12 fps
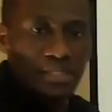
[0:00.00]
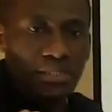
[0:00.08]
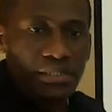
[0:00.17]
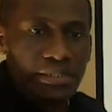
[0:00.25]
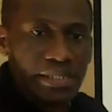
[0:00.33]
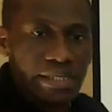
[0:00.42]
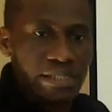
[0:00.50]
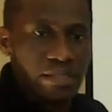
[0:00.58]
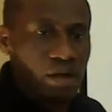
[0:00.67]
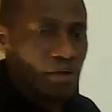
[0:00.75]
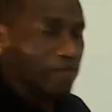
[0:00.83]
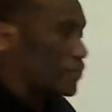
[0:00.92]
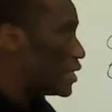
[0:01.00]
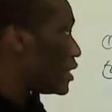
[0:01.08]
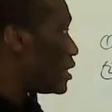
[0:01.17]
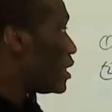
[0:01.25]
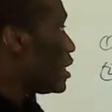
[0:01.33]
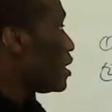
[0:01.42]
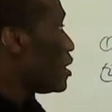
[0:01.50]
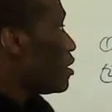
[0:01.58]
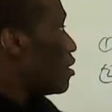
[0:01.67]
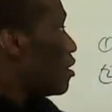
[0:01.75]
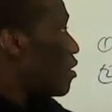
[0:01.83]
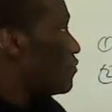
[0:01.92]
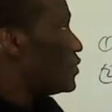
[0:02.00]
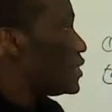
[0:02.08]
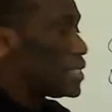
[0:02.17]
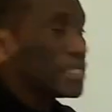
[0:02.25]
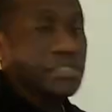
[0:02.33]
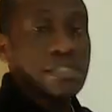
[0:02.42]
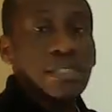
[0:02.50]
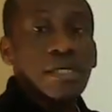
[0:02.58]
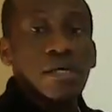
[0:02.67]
the sticking of this,